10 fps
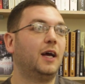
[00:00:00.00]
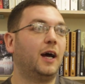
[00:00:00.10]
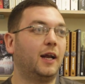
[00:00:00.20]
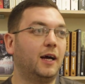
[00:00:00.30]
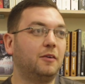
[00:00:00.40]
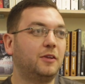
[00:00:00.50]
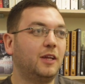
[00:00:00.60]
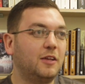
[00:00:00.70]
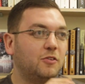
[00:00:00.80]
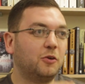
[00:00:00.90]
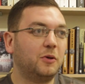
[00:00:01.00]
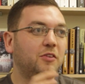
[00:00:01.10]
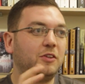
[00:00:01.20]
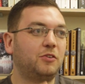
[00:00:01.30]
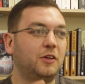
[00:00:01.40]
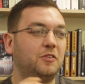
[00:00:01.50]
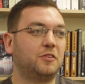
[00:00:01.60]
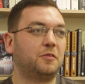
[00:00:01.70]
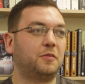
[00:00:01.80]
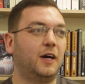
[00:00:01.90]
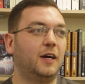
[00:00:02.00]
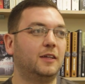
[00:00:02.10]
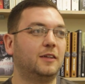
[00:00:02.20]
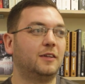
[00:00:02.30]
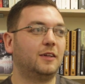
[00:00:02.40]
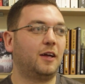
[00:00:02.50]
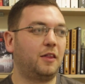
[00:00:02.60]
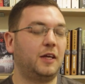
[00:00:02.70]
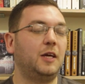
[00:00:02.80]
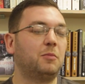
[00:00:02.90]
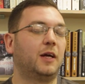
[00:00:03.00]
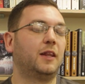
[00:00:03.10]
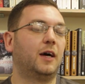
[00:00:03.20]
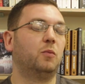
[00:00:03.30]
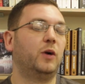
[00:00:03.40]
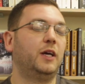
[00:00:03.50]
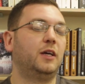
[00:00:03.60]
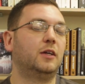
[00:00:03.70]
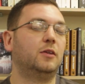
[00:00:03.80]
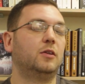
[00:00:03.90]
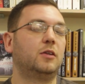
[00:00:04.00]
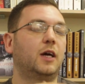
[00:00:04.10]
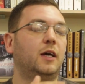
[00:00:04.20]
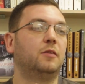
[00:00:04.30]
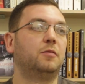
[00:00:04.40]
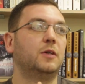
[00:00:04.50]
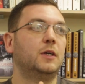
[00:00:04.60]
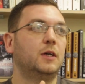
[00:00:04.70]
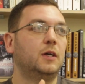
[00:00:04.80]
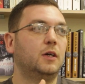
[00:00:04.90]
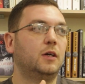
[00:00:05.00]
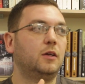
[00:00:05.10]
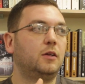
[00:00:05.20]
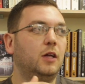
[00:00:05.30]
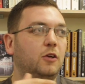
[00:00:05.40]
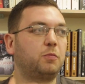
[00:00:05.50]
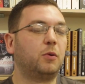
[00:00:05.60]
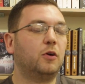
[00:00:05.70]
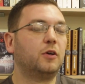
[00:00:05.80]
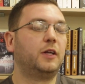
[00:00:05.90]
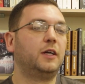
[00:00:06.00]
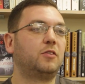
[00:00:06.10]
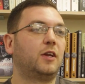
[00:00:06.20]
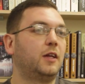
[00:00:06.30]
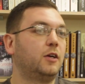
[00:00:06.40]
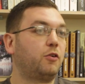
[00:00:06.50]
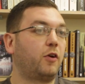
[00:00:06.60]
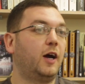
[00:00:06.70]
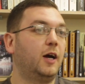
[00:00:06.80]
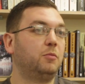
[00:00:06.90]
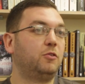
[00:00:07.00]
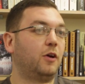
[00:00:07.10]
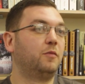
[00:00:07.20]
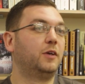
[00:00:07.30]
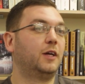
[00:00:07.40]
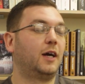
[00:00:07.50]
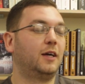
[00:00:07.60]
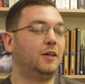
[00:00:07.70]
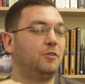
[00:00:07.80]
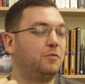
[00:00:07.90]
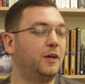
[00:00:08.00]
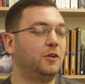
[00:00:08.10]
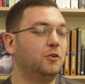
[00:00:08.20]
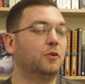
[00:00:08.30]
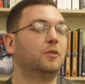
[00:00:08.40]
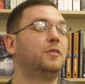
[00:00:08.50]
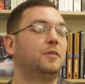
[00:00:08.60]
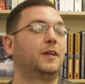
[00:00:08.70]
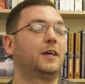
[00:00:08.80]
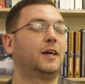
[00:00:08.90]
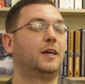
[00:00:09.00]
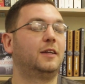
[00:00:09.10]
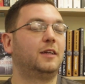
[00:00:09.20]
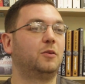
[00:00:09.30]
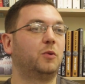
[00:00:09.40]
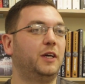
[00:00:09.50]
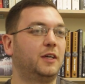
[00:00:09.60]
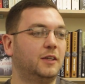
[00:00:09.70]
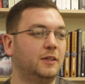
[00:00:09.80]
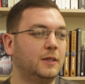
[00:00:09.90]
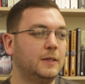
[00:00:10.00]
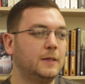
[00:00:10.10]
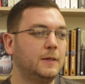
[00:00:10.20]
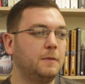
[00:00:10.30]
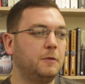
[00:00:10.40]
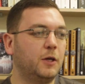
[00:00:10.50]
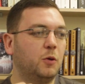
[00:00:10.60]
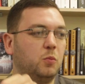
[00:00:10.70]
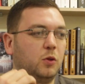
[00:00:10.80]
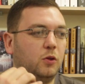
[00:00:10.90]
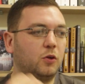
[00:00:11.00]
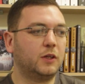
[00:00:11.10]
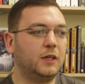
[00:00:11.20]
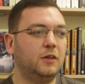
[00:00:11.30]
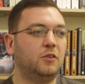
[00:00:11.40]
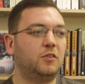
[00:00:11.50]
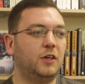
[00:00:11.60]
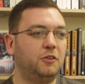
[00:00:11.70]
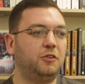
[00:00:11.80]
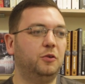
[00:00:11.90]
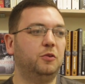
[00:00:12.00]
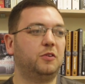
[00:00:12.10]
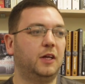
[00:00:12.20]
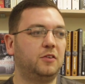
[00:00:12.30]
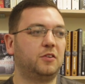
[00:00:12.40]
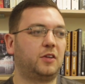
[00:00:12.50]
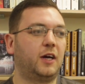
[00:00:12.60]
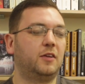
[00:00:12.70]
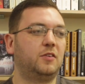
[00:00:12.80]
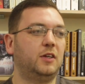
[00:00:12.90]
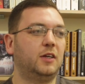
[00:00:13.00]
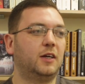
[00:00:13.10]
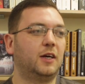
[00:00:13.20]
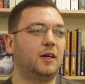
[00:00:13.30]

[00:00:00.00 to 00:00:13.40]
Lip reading: And it's always interesting to find a theme like that where you can kind of explore things, and I think crime genre is very good for that kind of thing, where you can, look at these issues in society,